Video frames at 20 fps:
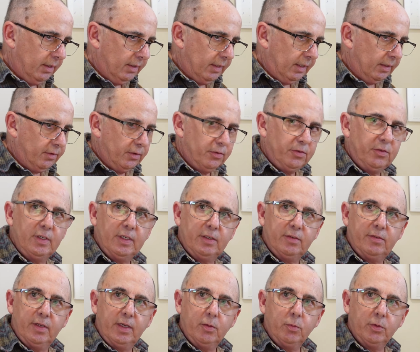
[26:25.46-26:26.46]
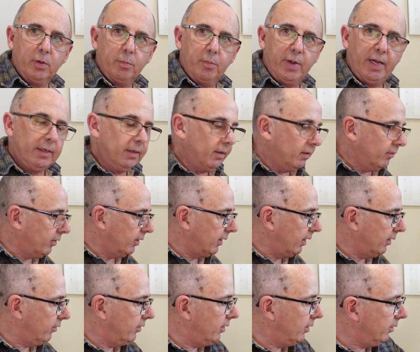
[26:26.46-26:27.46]
That just sticks there with a magnet, so
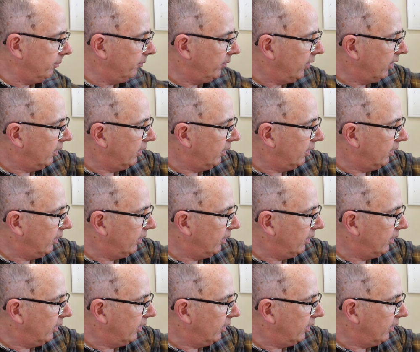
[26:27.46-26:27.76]
that's in.